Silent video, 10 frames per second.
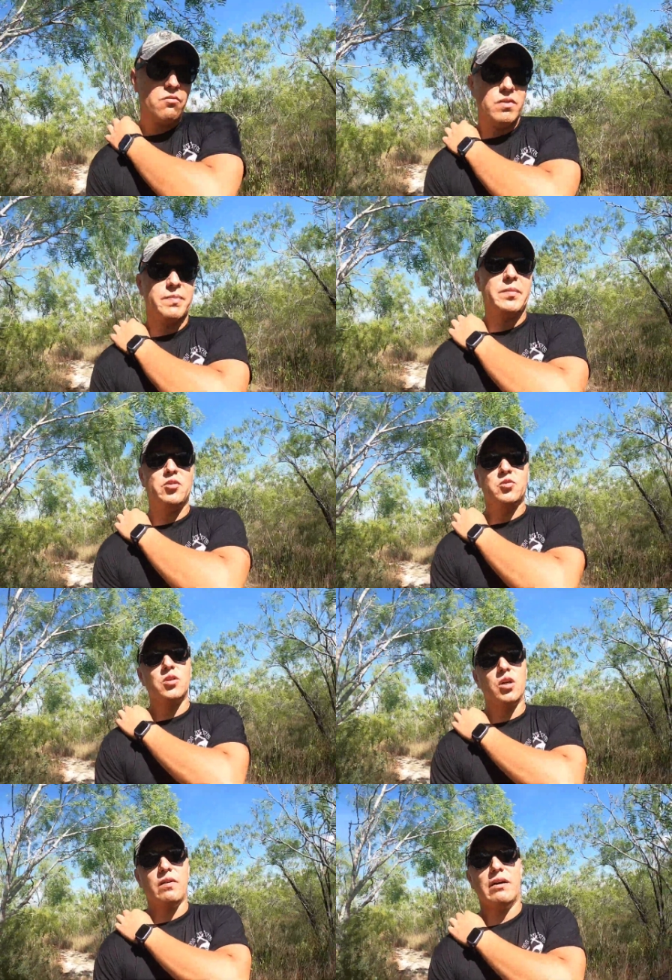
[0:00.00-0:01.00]
when people
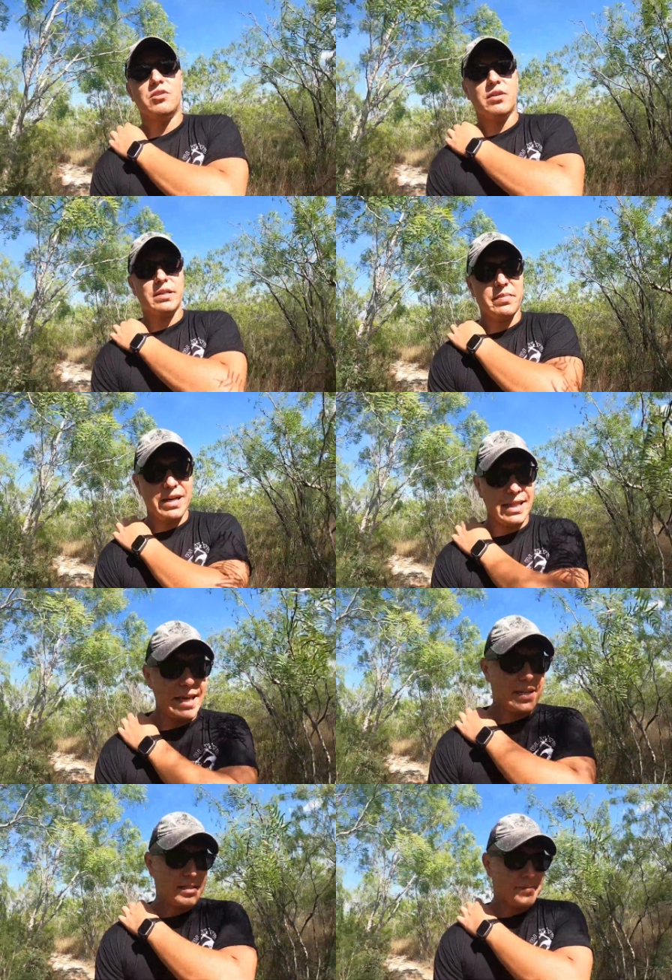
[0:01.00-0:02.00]
go out and try to buy
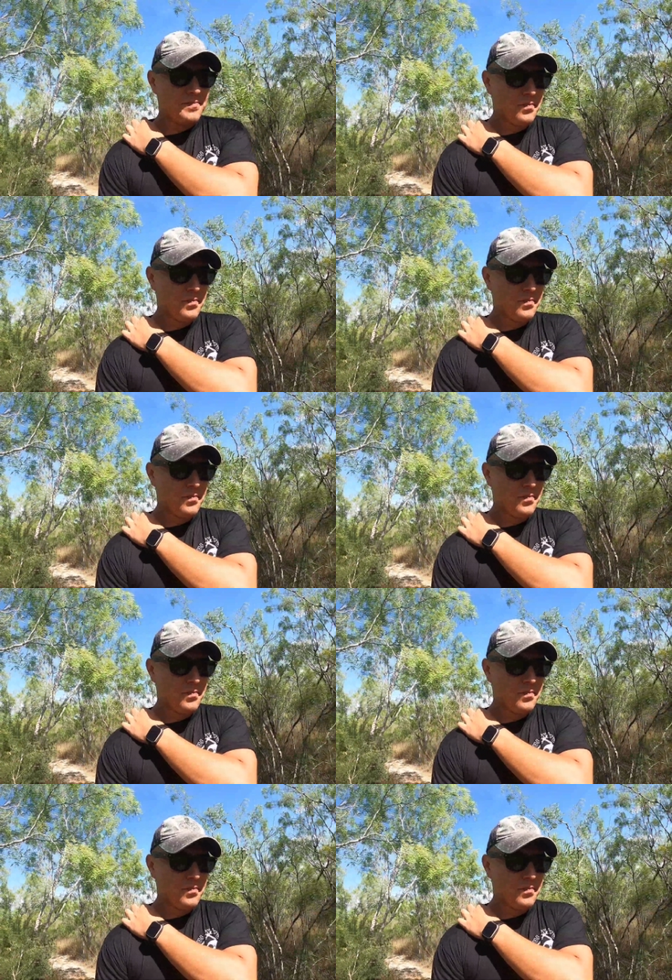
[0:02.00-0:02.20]
land.